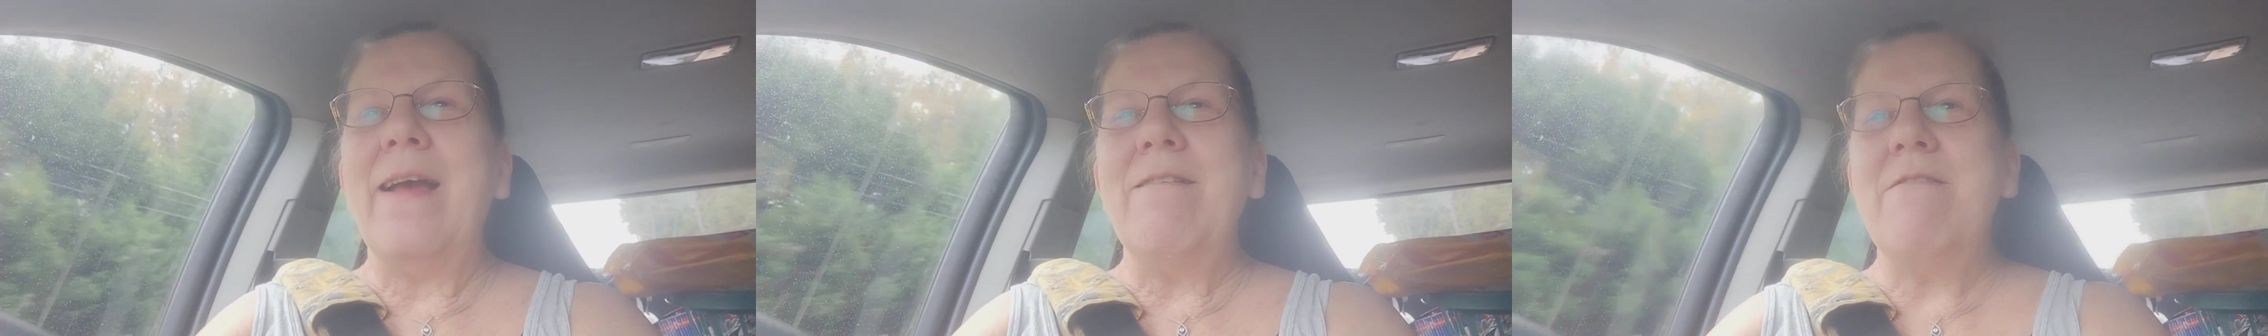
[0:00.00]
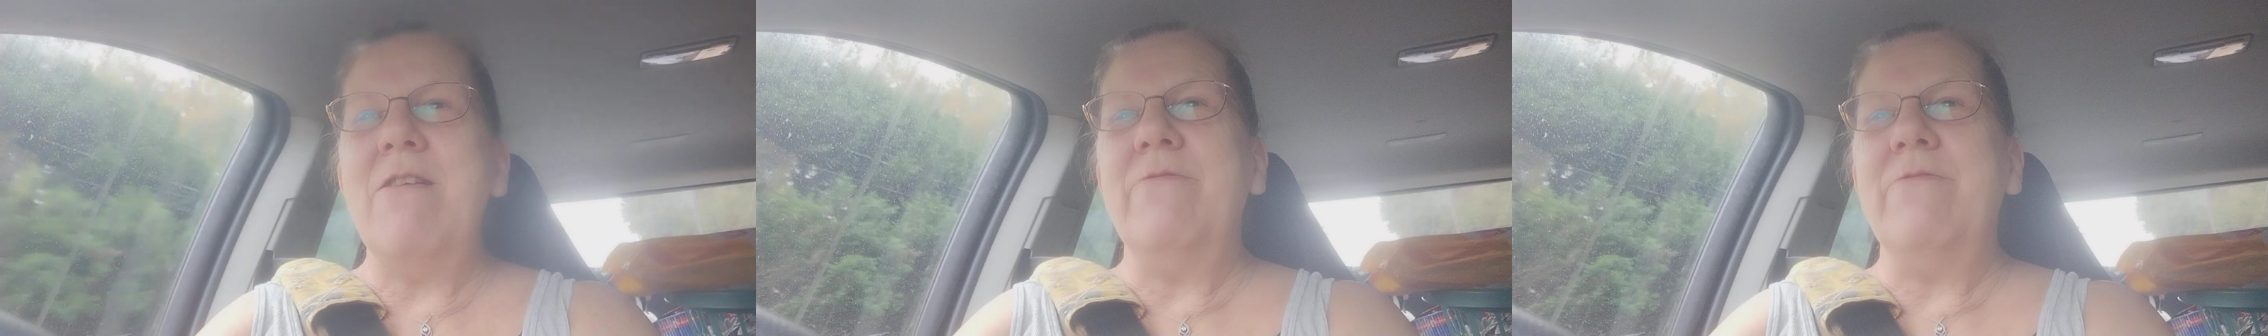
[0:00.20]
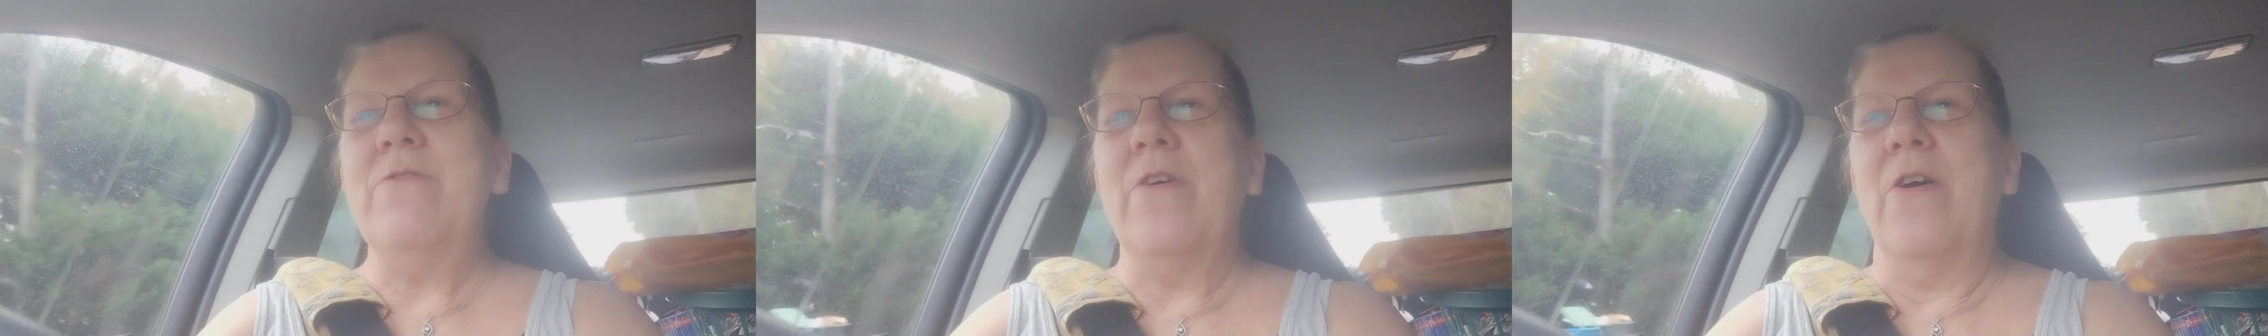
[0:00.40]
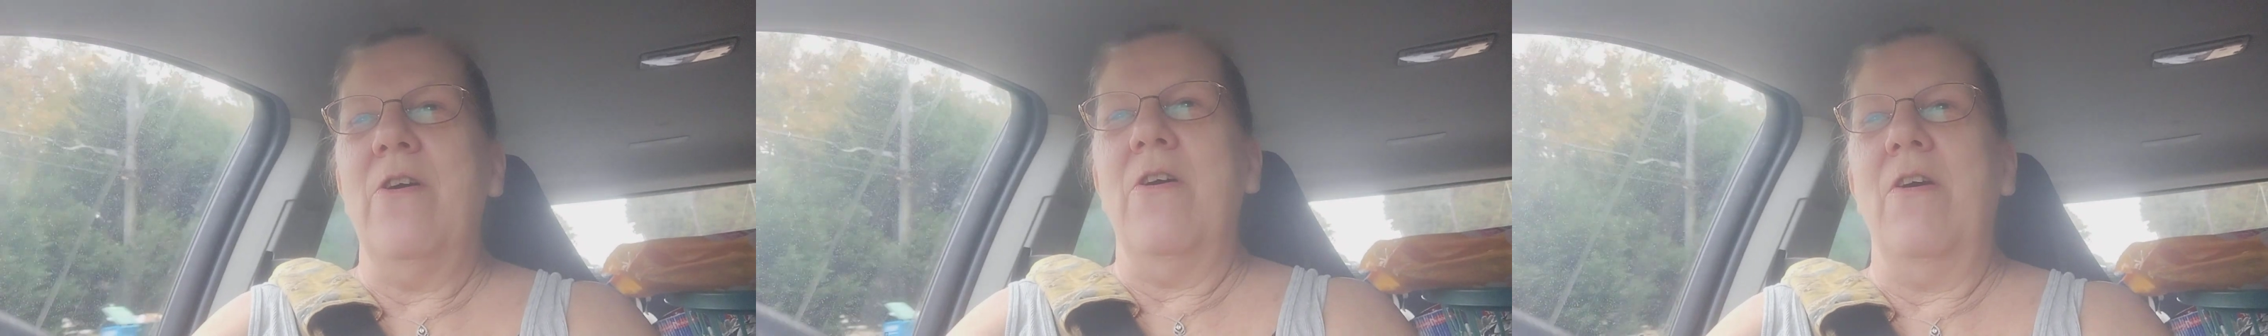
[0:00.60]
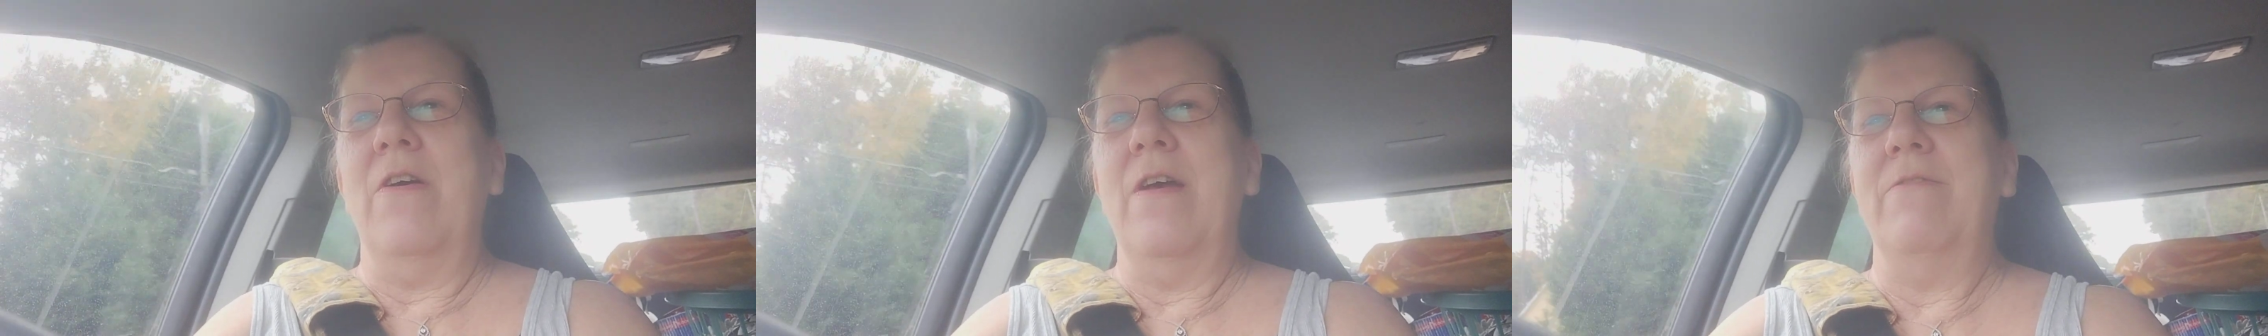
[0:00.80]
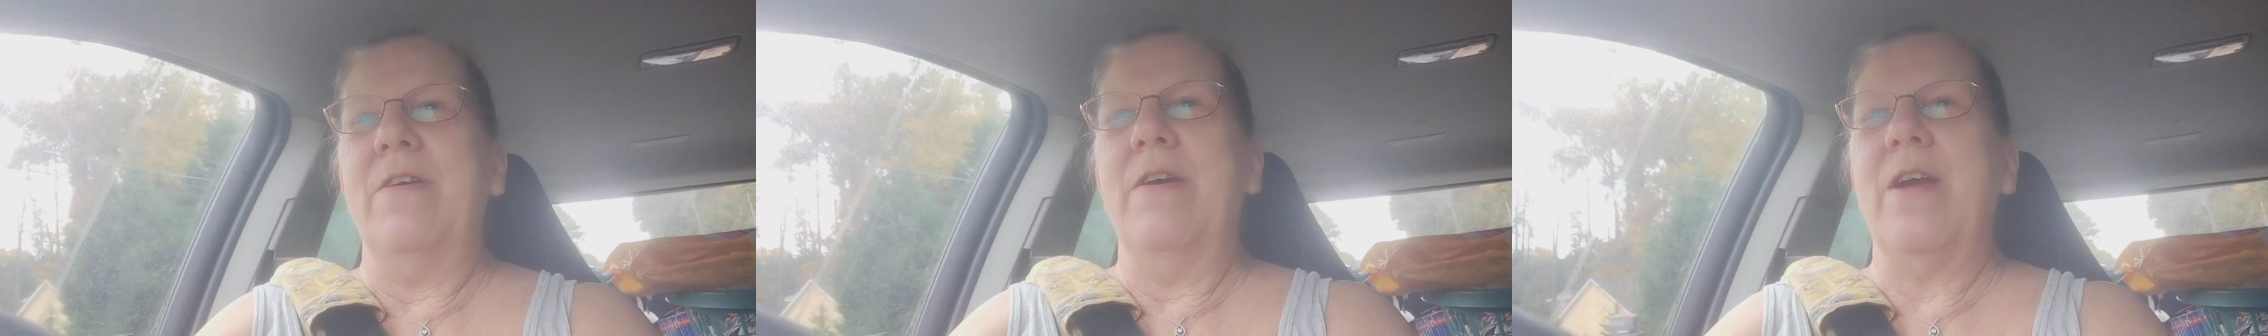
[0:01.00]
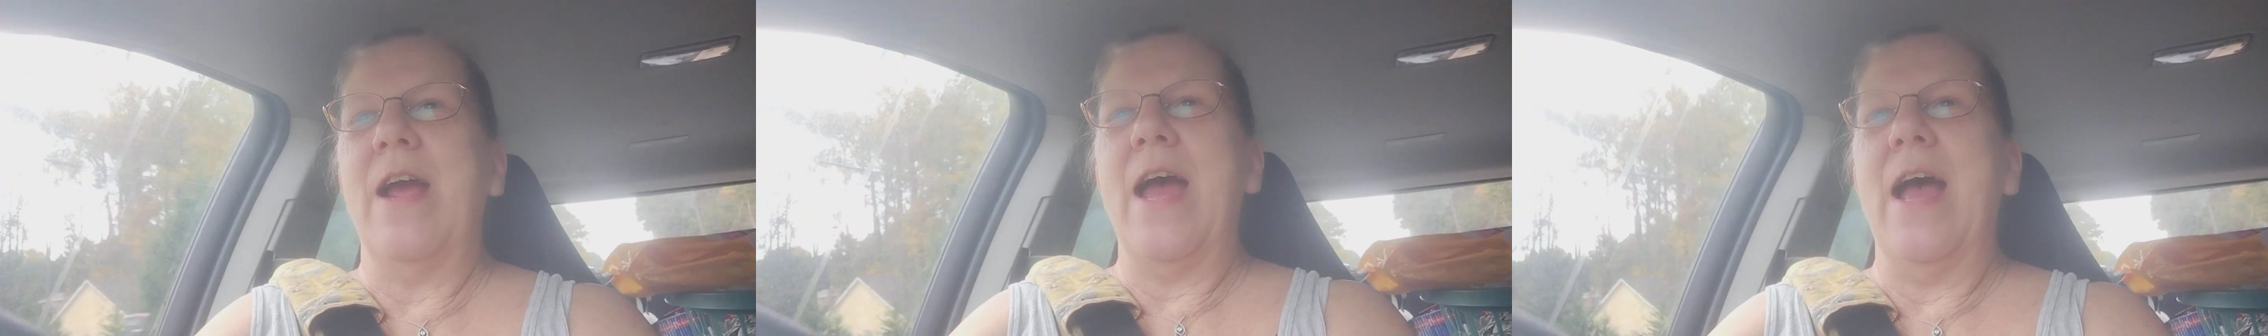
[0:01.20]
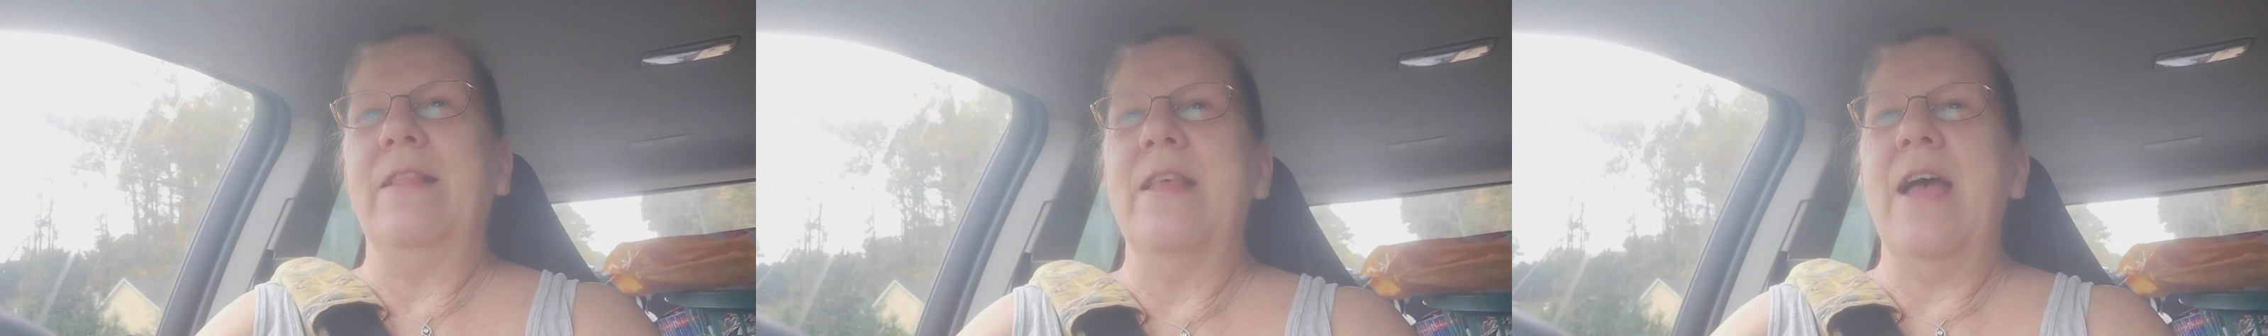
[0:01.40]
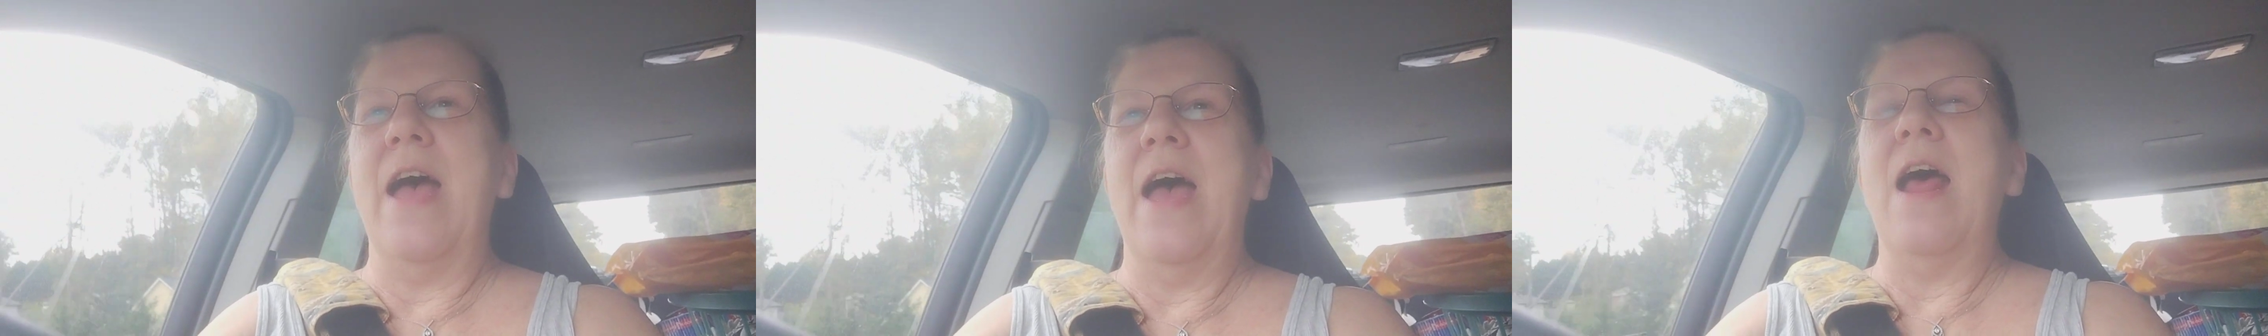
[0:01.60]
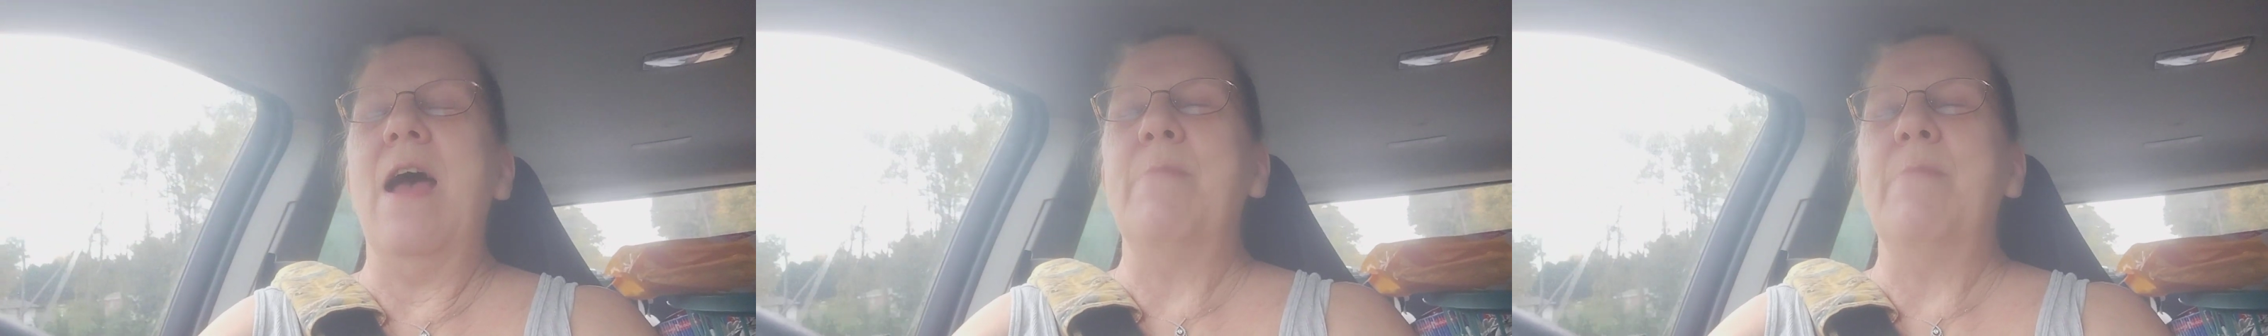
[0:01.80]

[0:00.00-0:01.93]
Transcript: I don't know if you all have ever had that.